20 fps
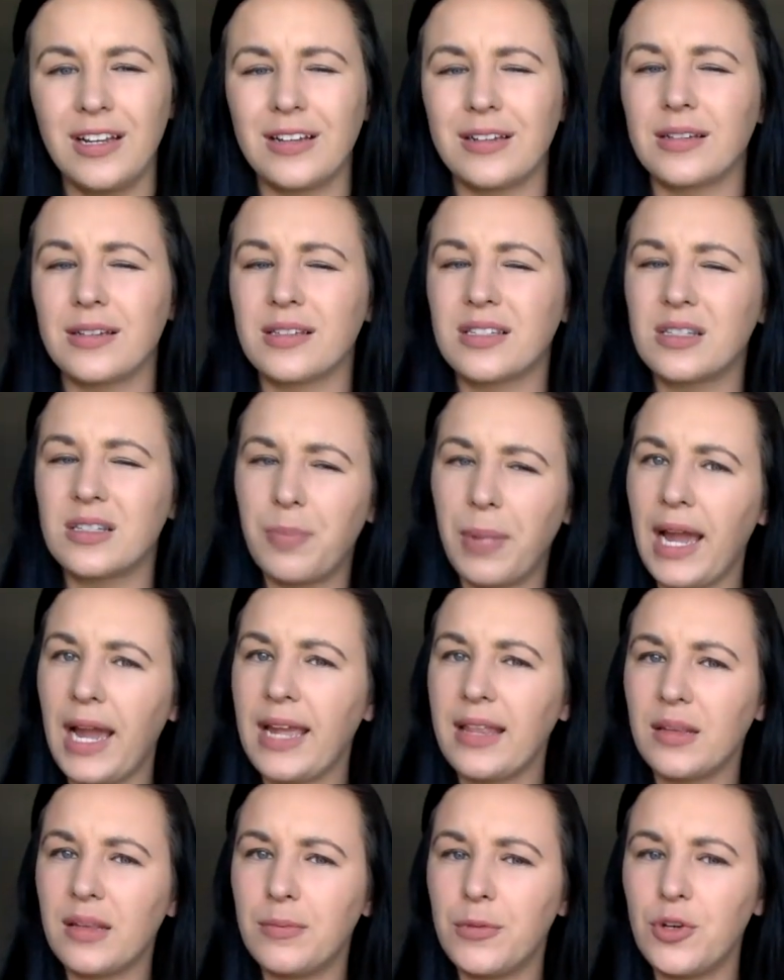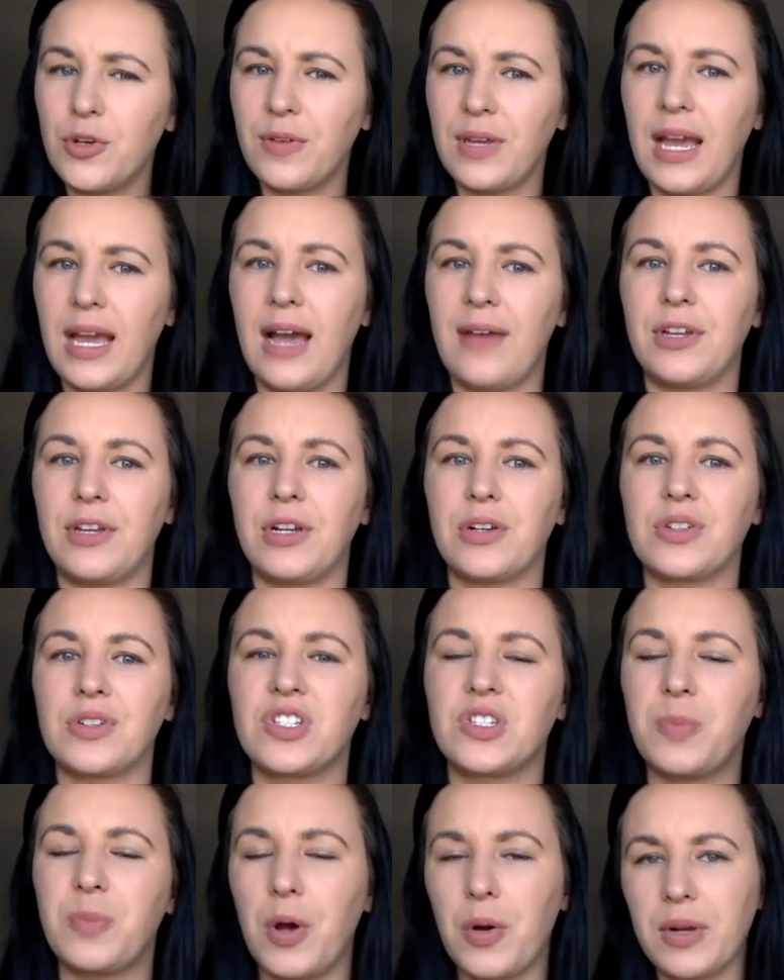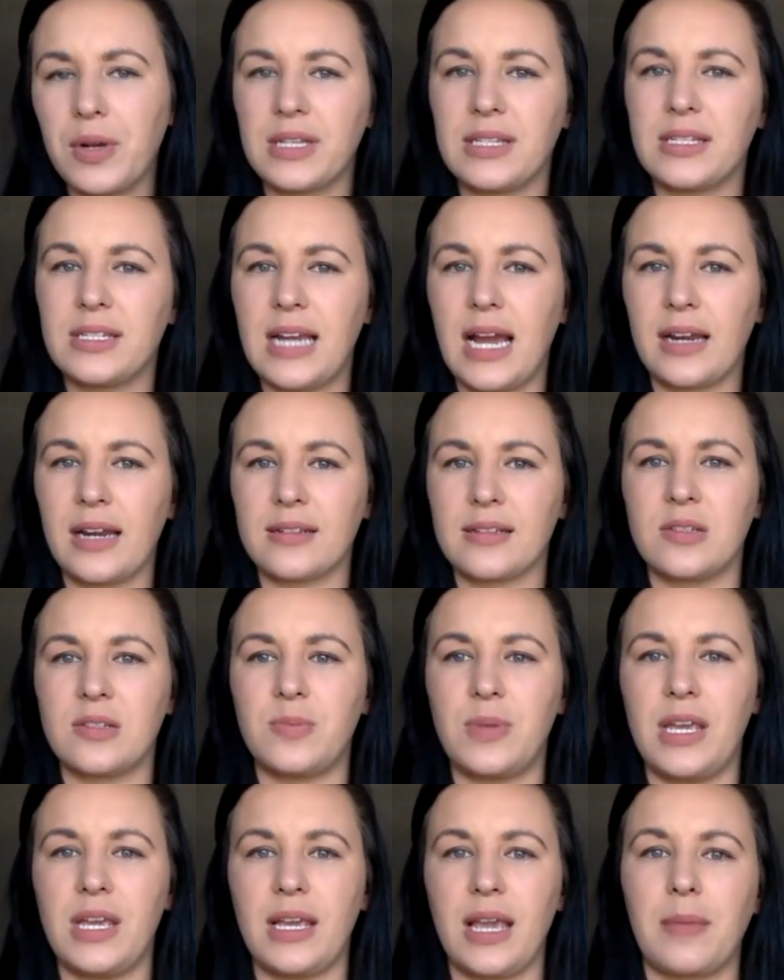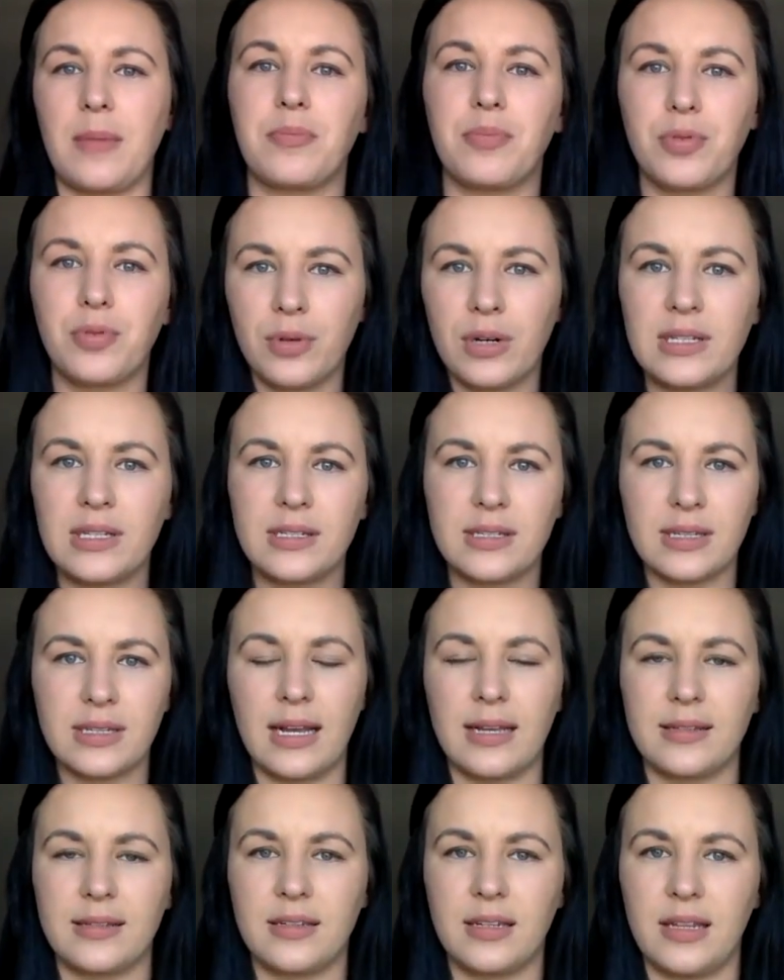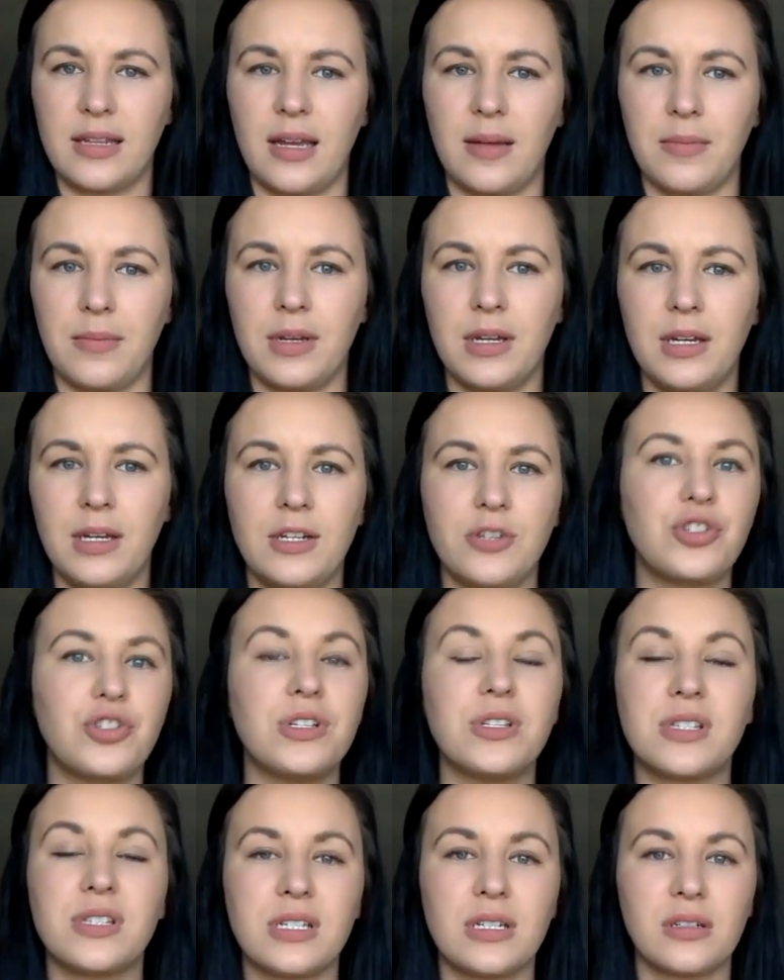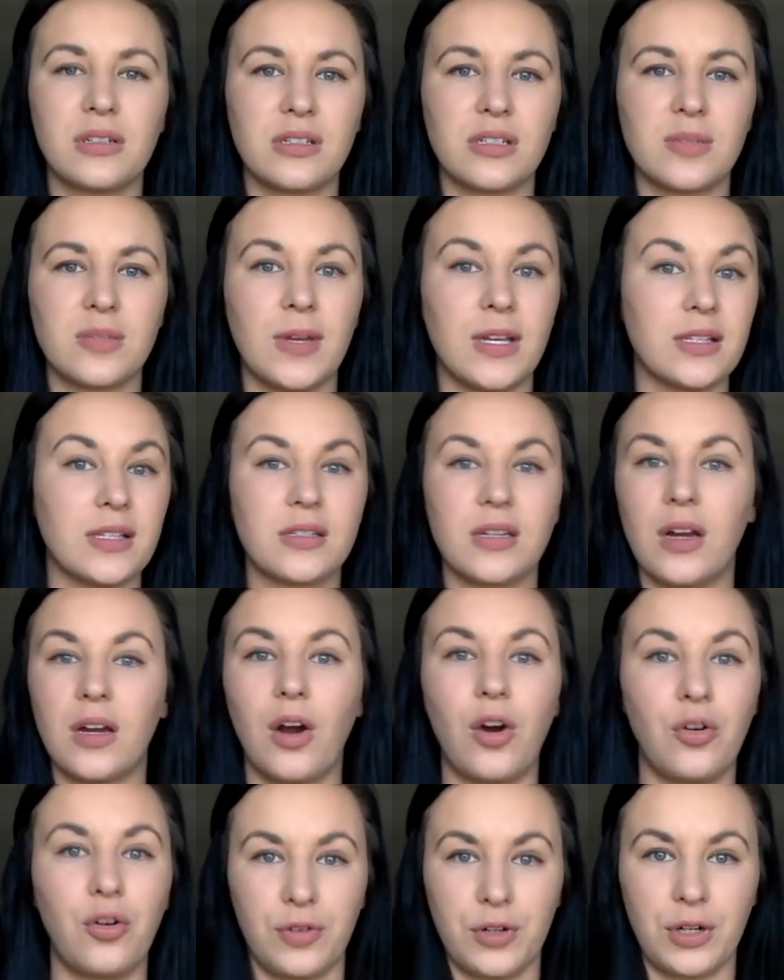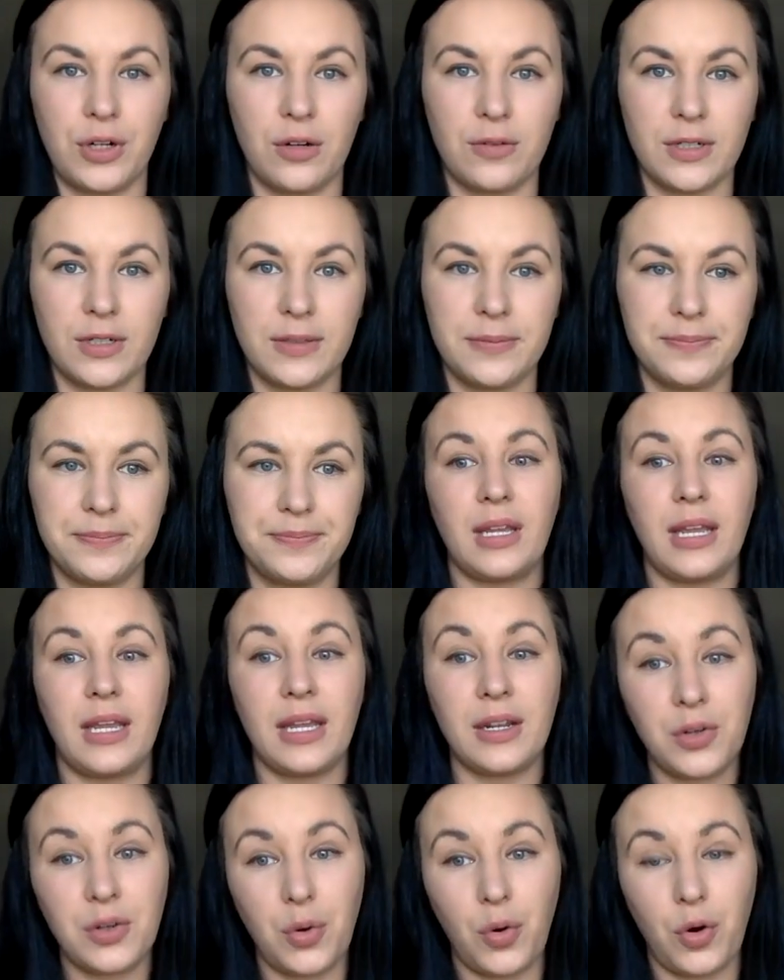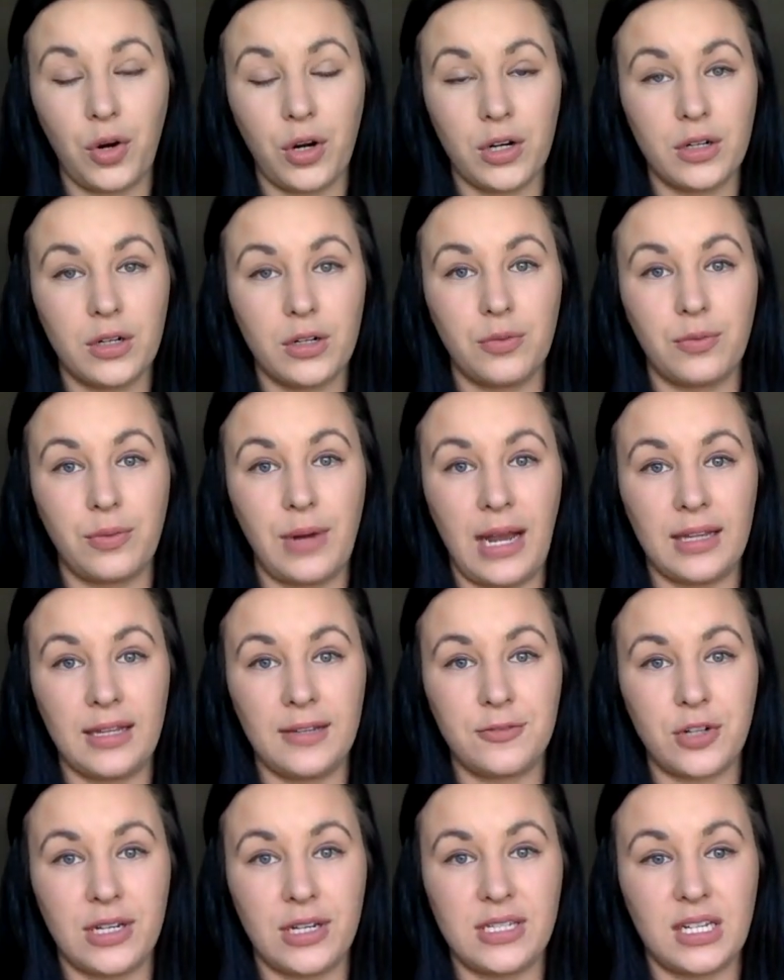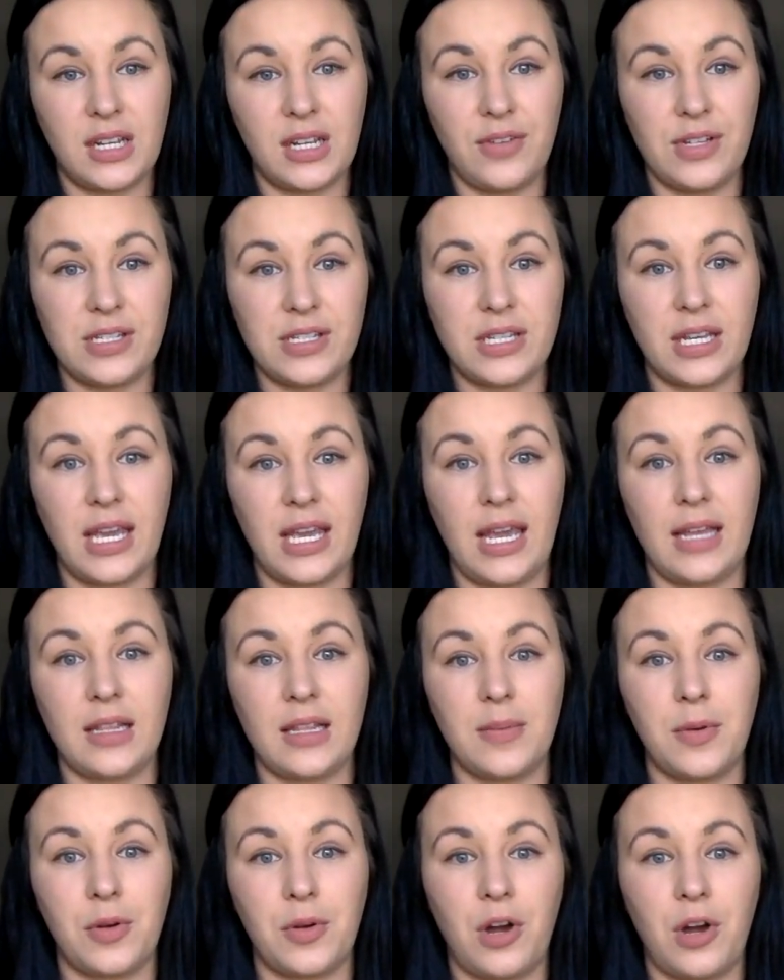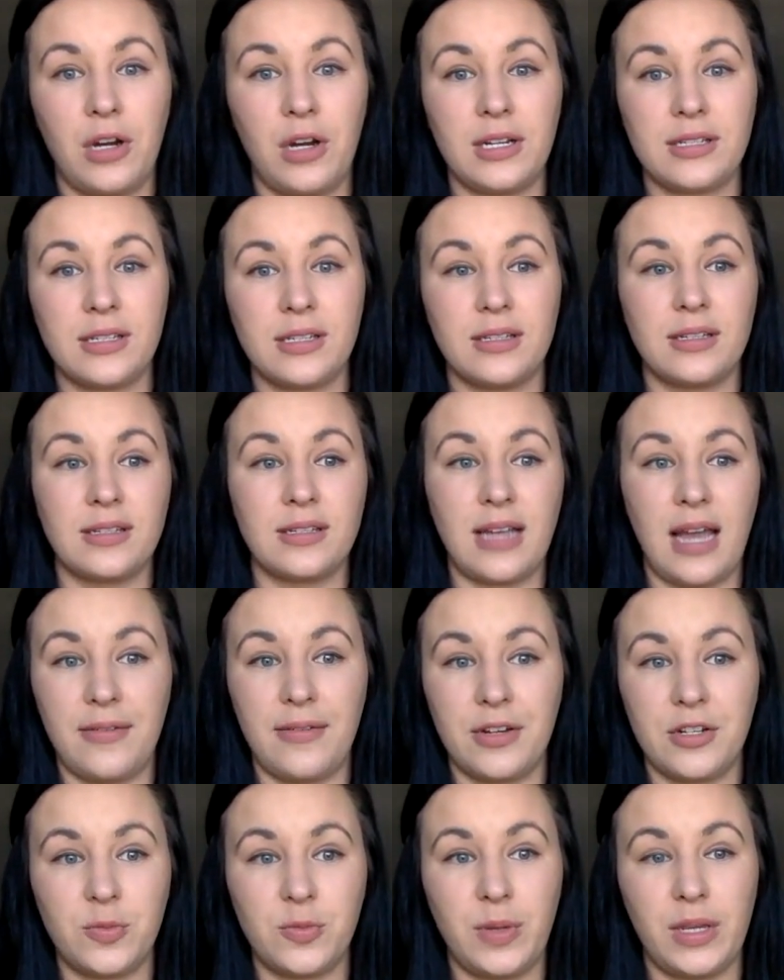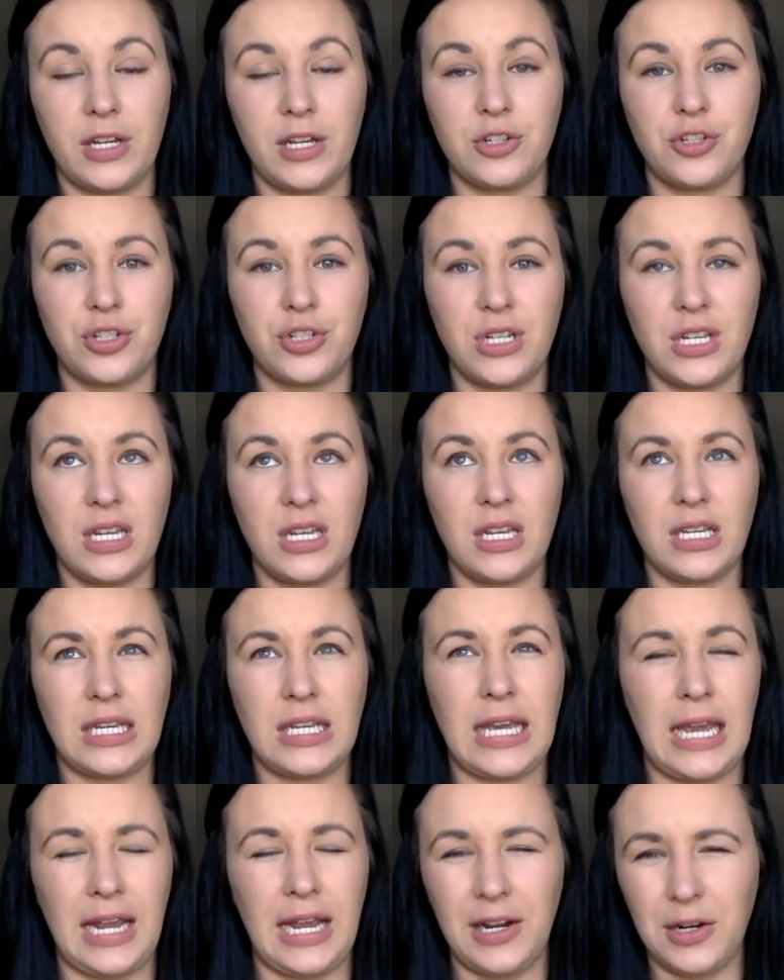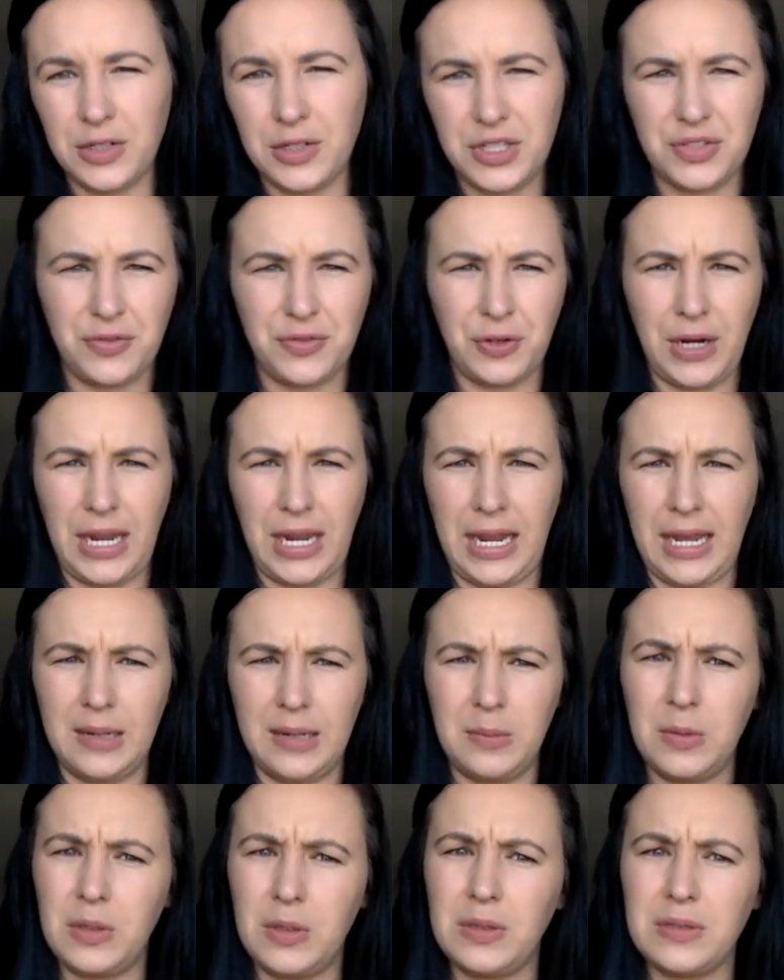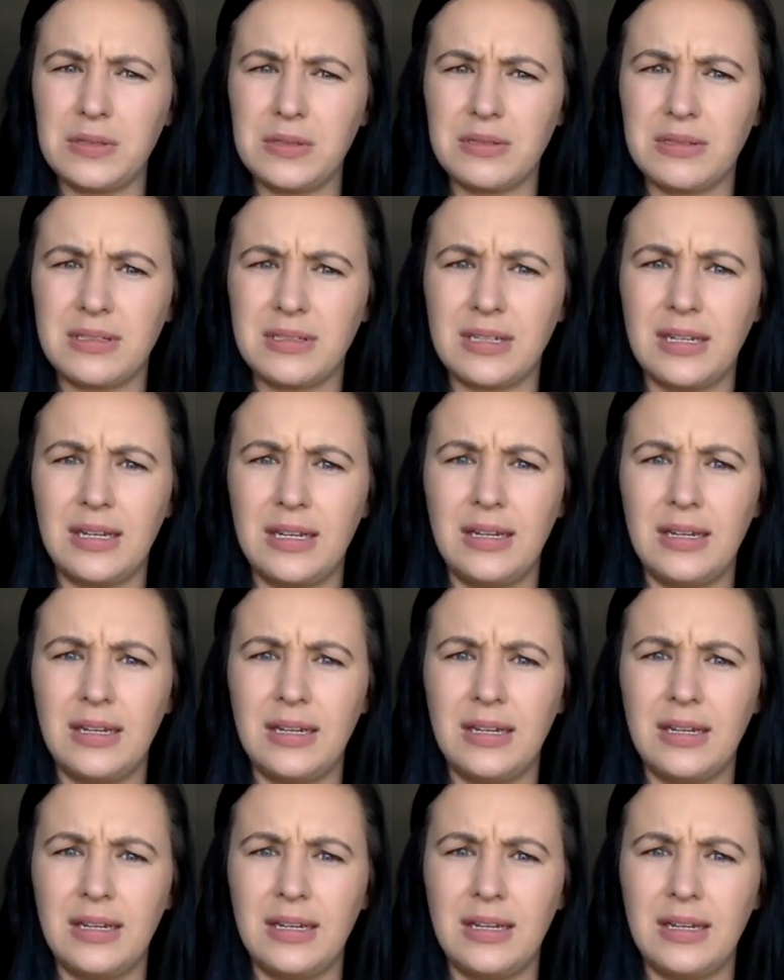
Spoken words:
Despite the movie having her spoken status as being a princess to them, She's still dismissed over and over. In court, Ratliff tries to convince the king that Pocahontas is a savage because she cares for animals.